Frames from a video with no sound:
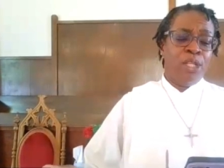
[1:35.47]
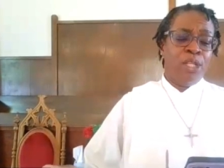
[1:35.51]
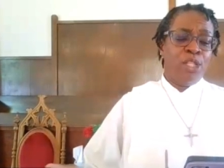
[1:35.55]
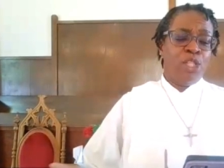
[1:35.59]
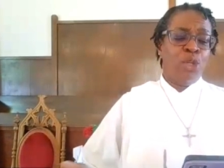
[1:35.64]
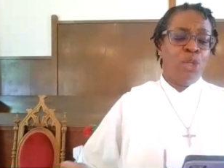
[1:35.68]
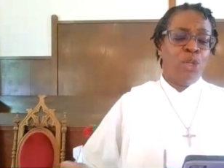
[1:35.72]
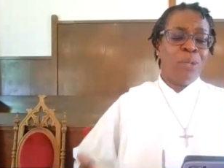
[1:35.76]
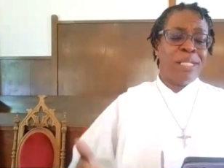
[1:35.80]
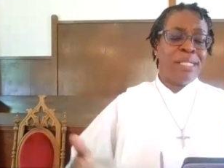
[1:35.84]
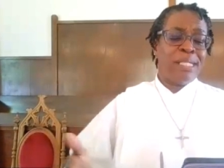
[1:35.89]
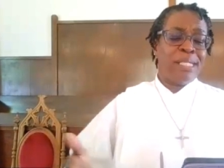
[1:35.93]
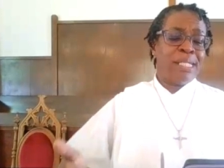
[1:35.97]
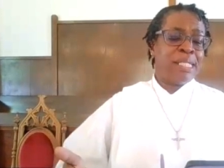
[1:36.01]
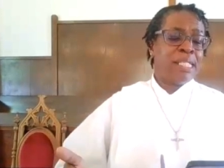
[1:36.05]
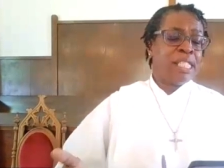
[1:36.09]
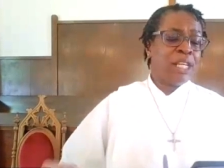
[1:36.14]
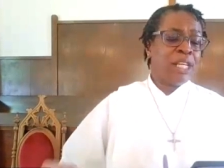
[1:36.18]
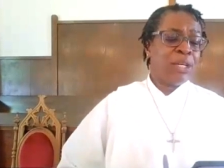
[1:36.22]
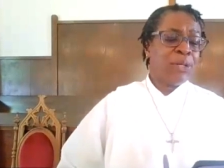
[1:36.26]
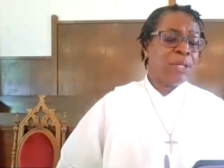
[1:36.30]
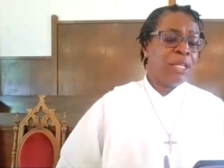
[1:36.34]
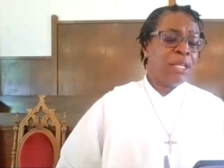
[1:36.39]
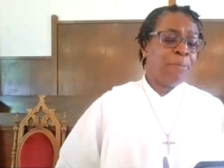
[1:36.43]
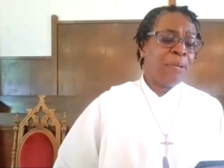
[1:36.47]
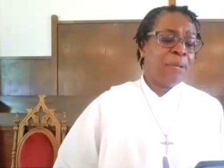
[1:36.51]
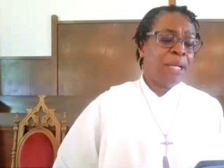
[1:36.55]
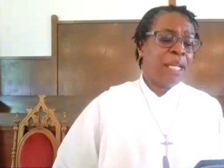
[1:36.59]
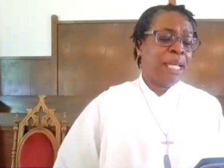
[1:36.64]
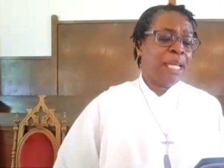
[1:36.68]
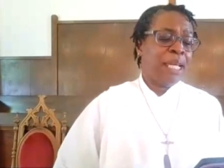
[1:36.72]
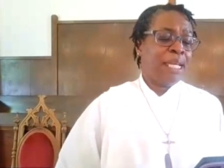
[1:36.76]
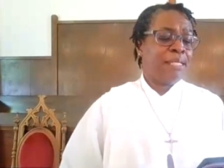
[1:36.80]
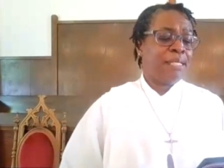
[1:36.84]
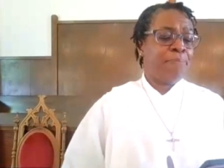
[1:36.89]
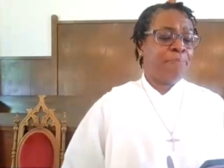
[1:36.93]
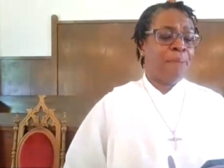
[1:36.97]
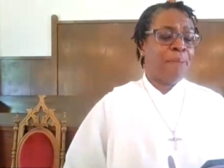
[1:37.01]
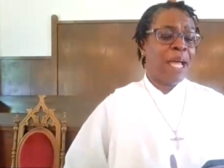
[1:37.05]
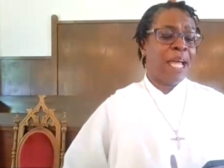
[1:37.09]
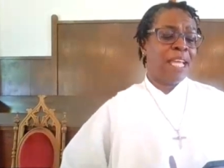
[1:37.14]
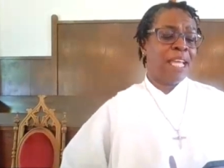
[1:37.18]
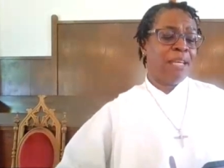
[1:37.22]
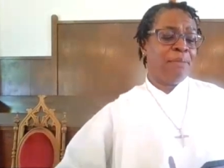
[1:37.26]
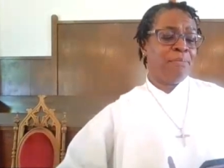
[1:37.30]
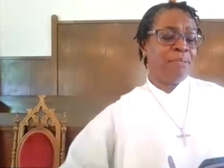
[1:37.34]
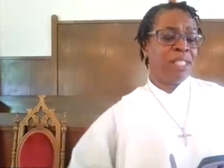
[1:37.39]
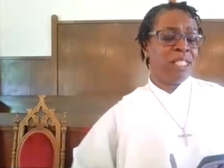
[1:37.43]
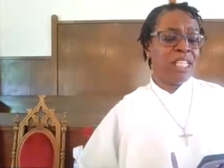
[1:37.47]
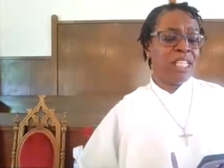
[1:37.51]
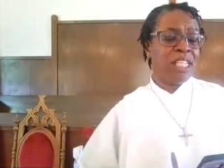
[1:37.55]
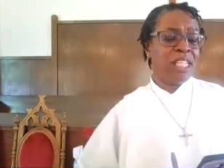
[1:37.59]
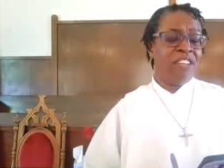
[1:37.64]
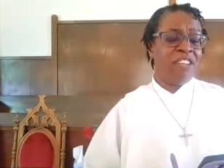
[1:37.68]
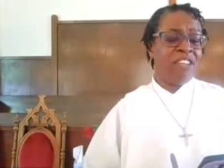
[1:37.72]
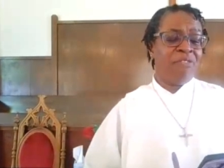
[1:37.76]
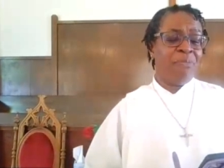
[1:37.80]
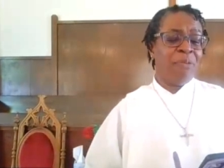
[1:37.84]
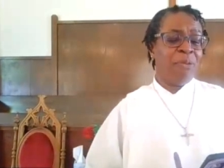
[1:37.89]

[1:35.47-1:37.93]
to a deserted place by himself.